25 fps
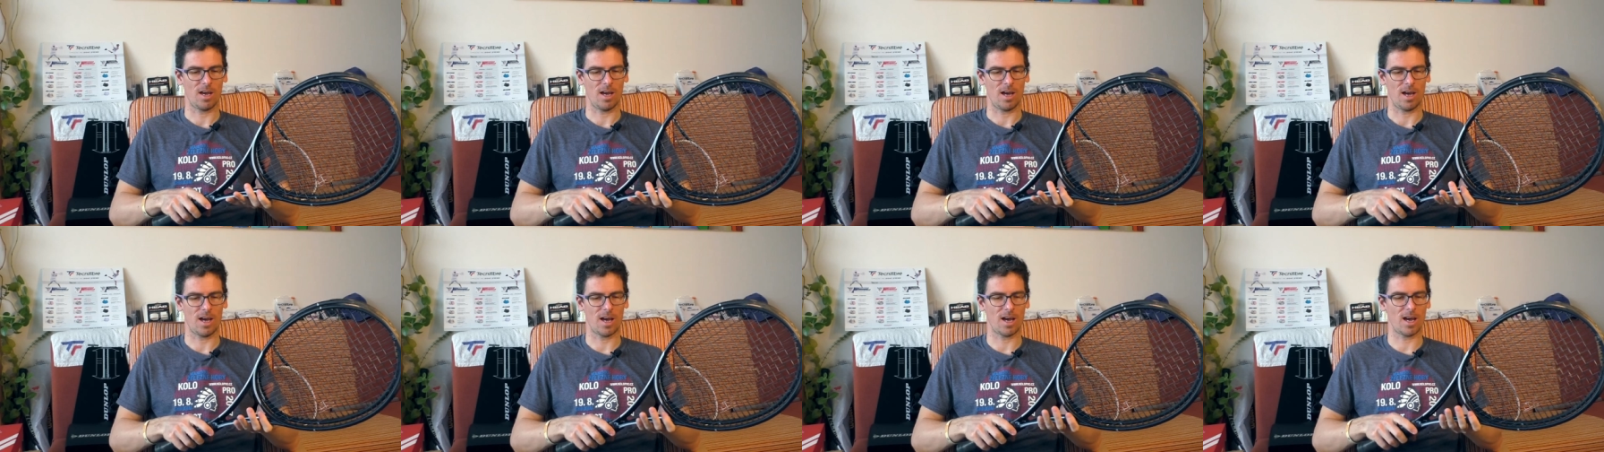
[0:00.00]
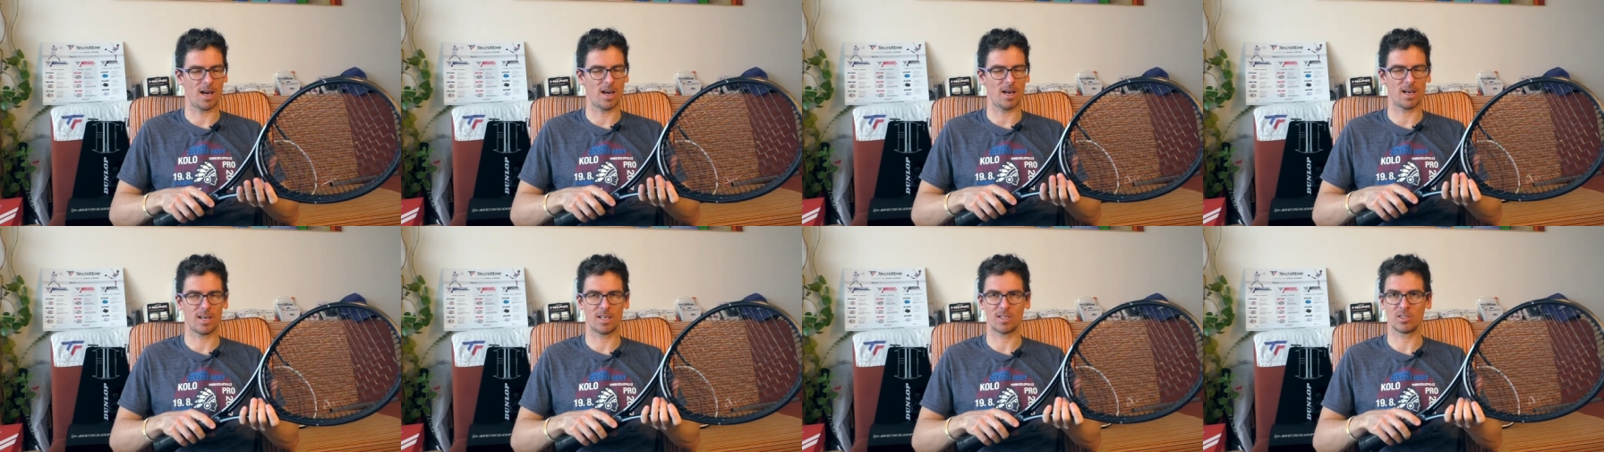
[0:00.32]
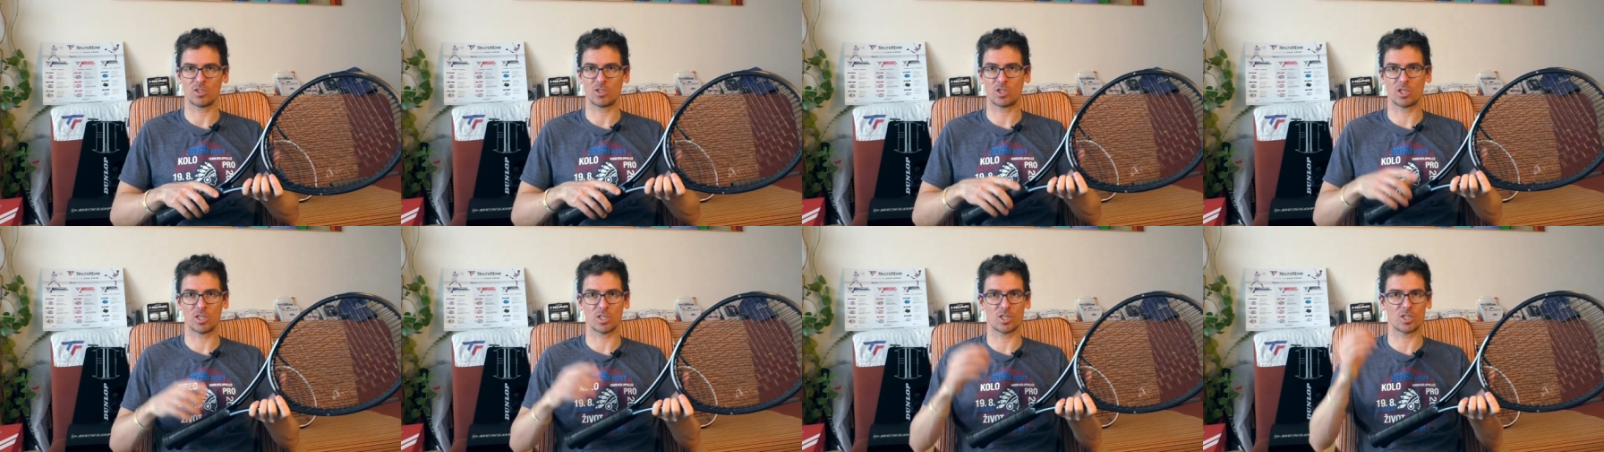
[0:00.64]
uh,
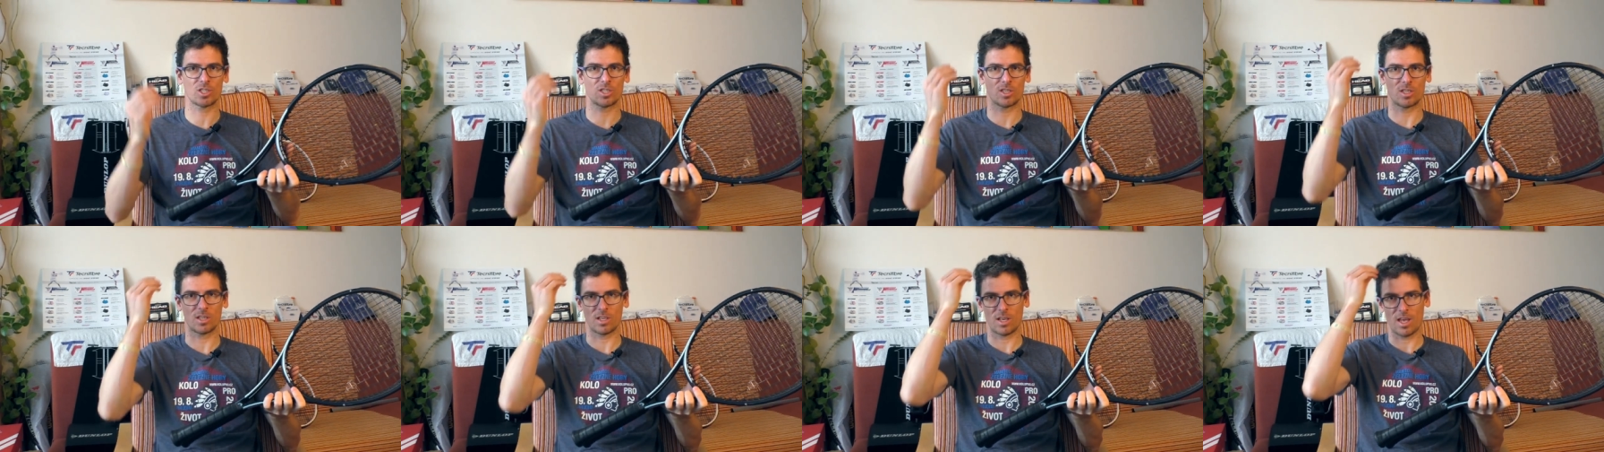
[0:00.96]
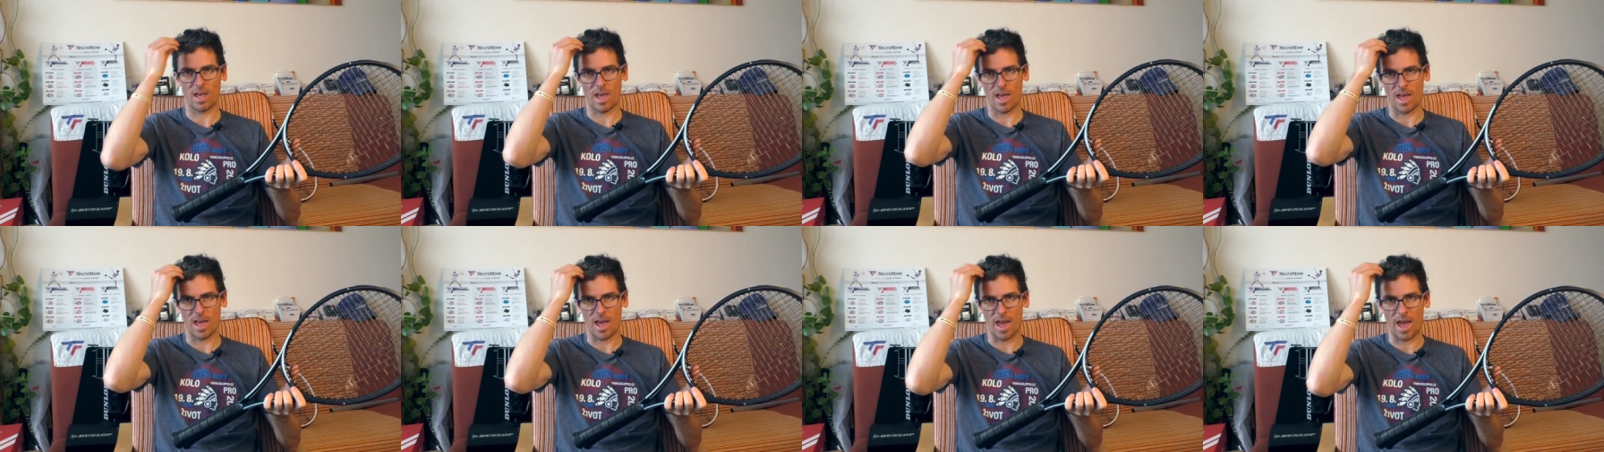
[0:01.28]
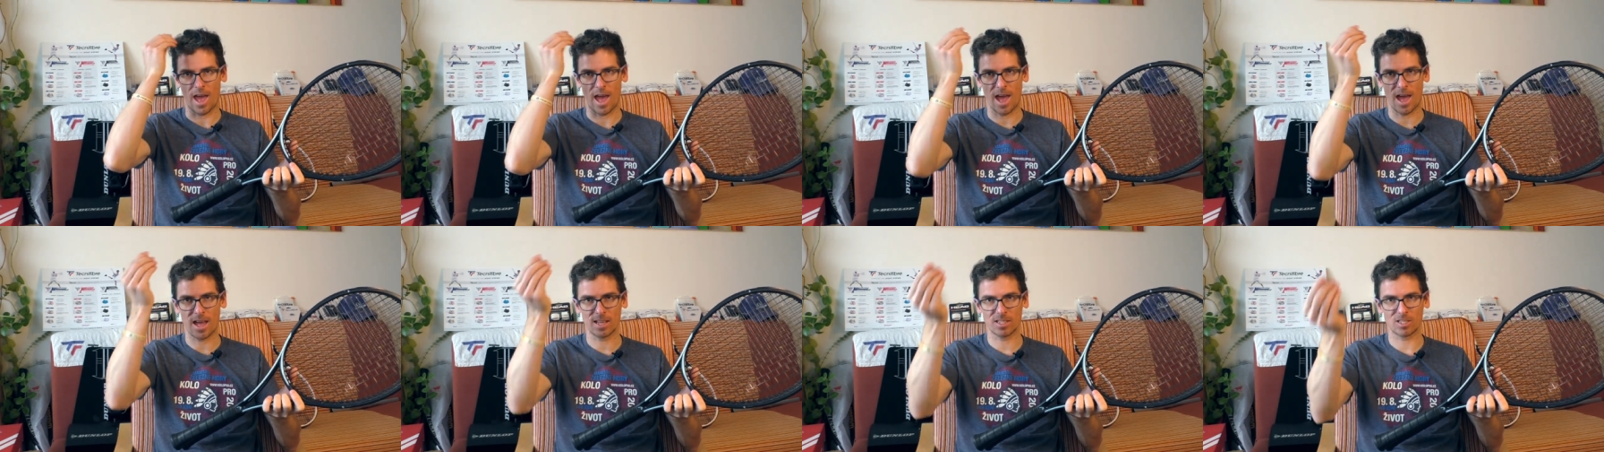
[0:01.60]
just
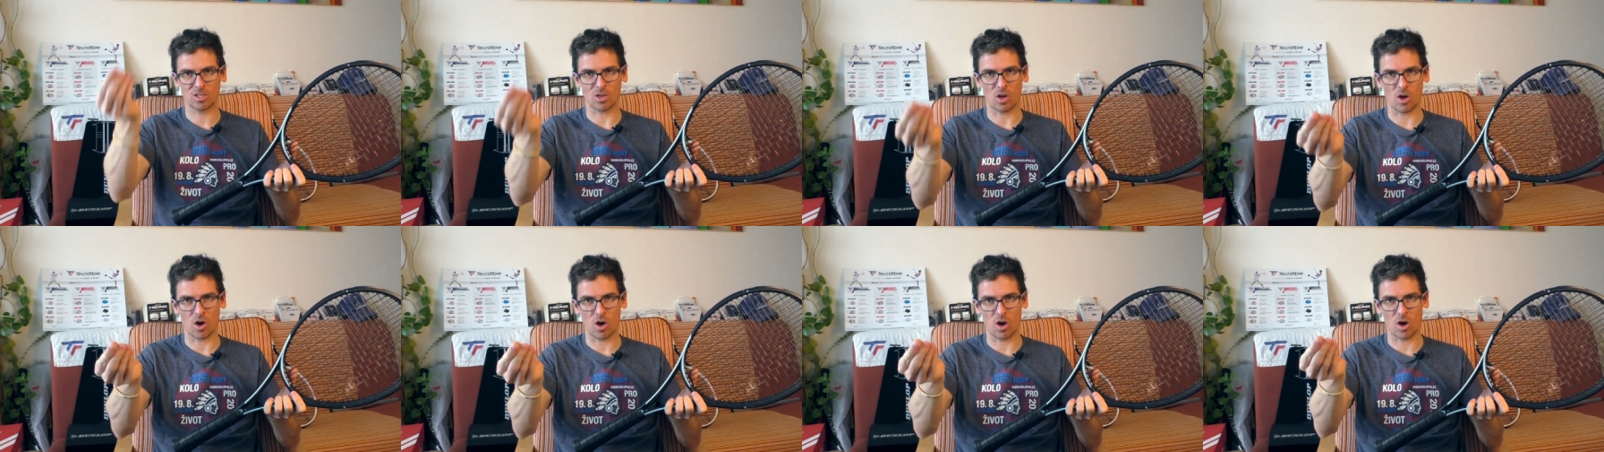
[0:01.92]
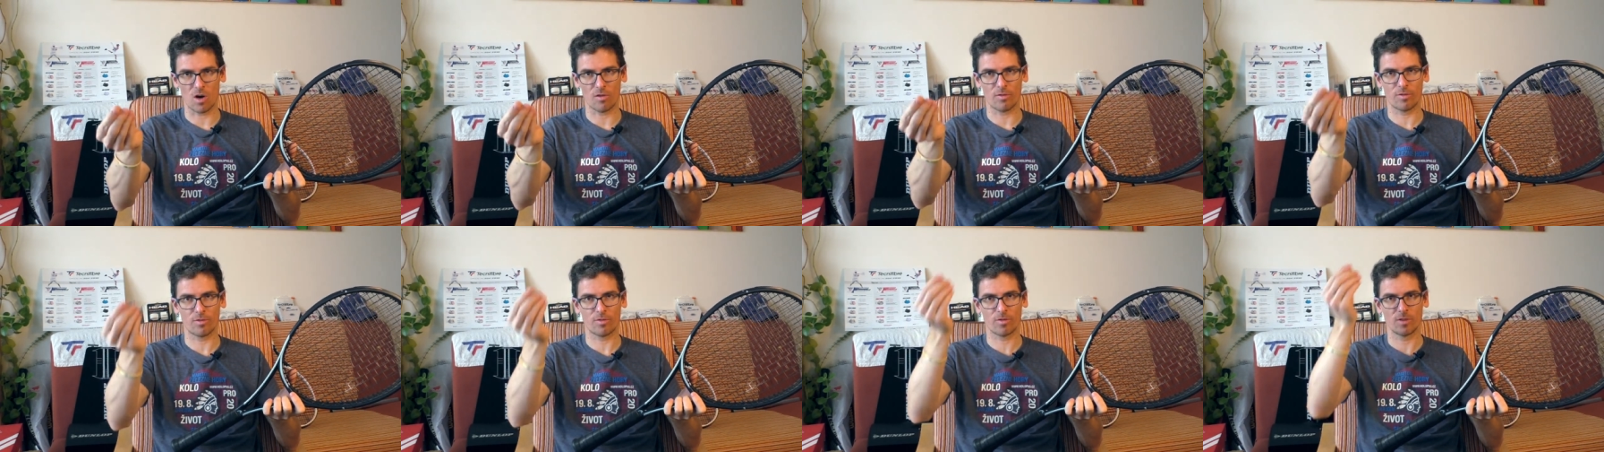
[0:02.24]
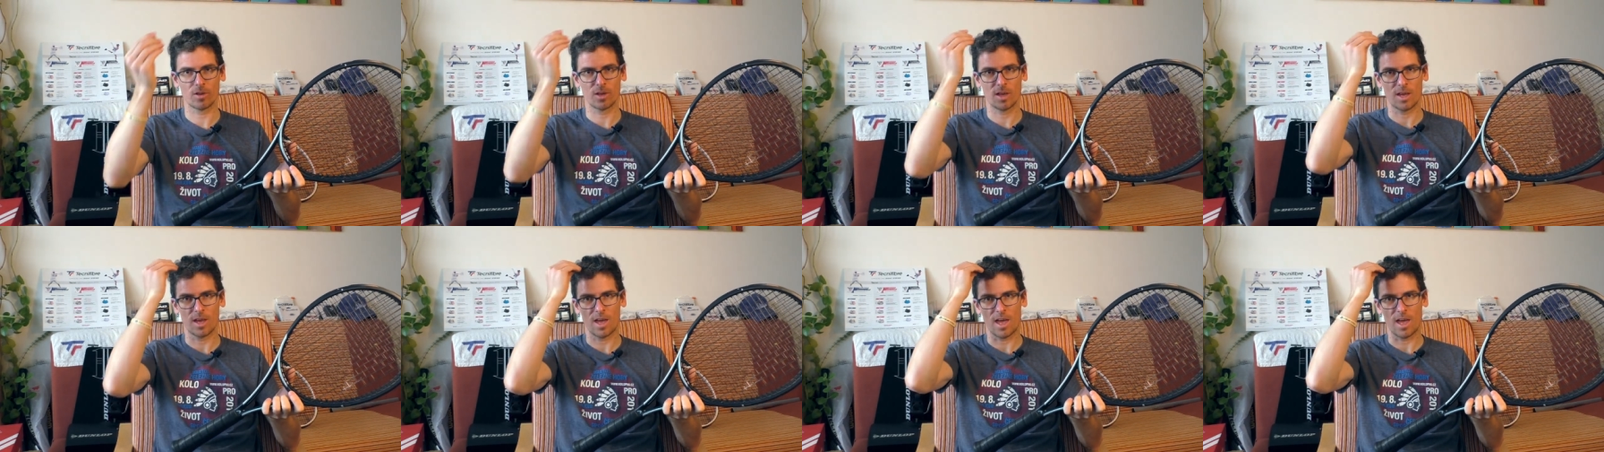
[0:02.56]
heads off